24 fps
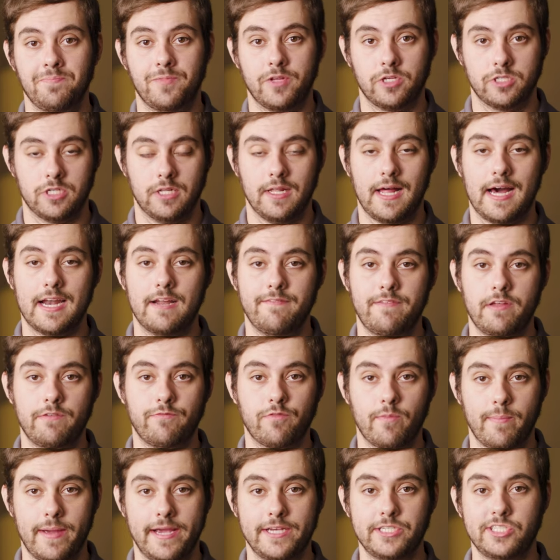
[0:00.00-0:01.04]
There's a lot of
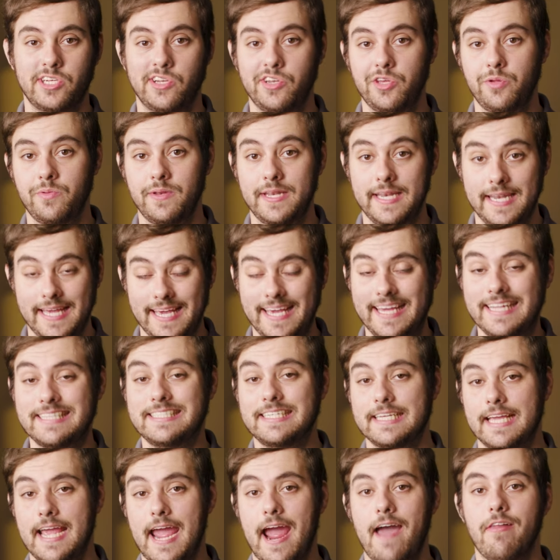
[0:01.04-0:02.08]
information you need
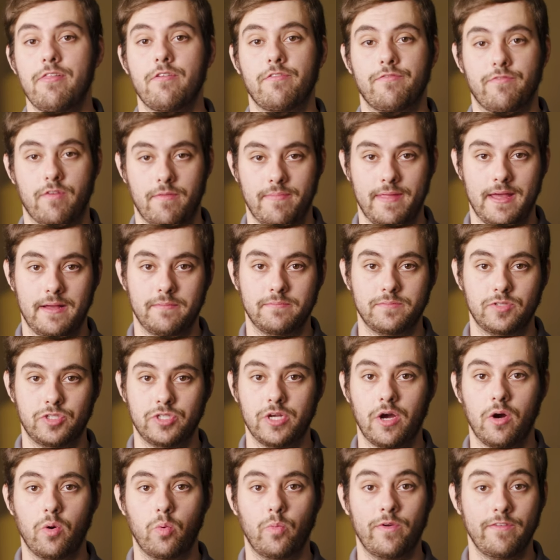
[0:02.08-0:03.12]
to gather from them.
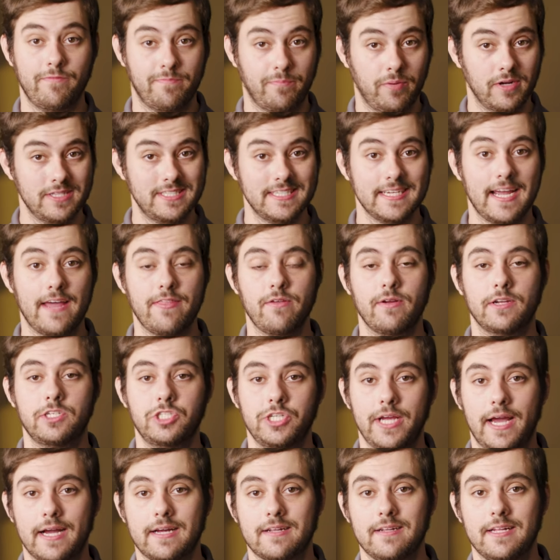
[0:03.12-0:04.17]
So we've put together a
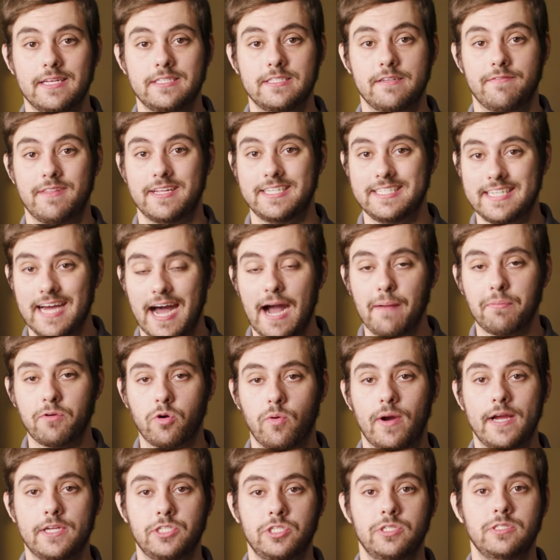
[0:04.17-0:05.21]
checklist of the top
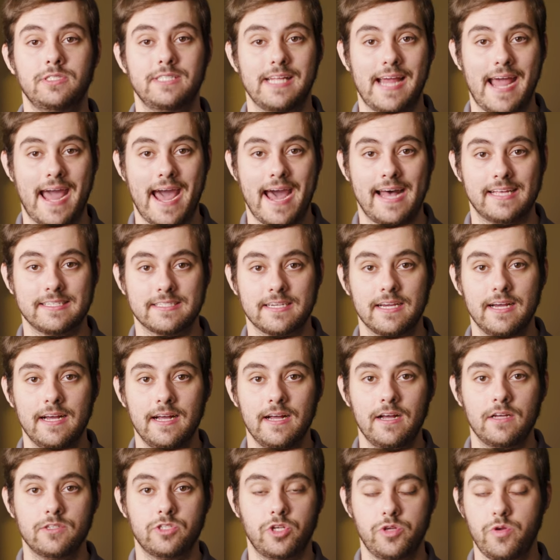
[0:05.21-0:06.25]
questions to ask
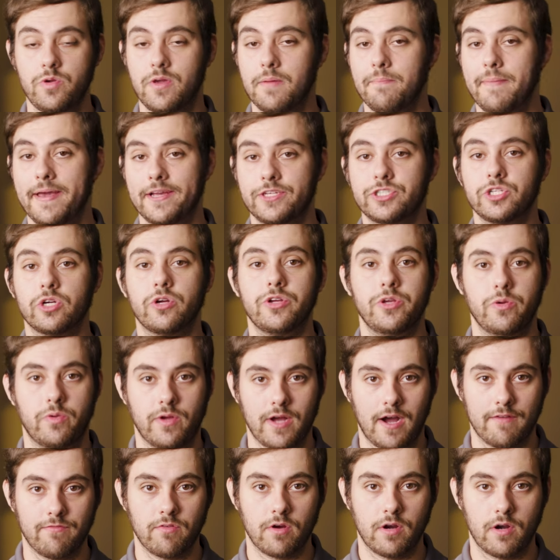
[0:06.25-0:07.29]
so you can make sure you
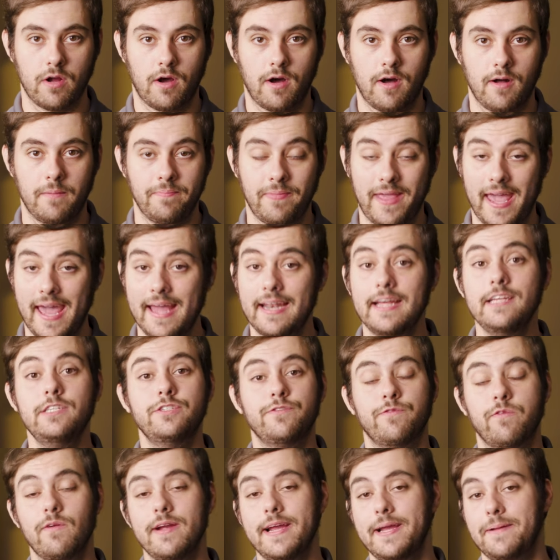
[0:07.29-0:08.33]
cover it all. And it's
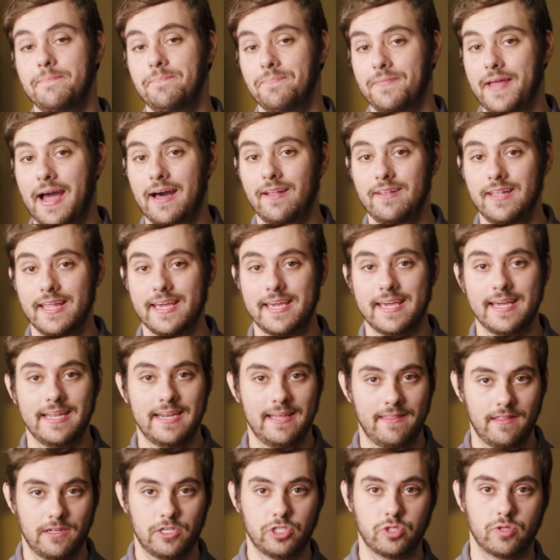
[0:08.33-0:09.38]
free. I'll link it
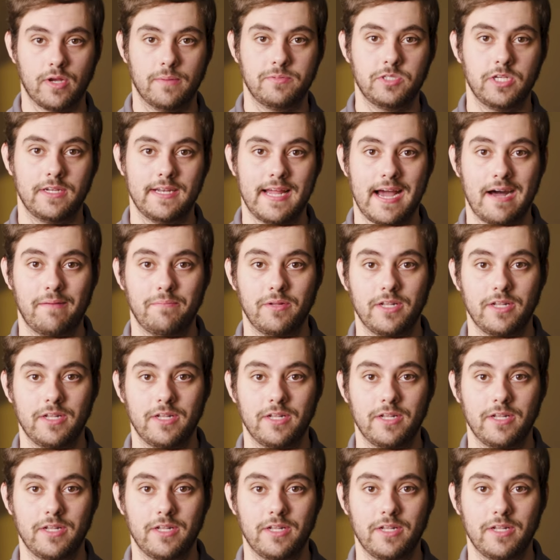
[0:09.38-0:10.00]
in the description down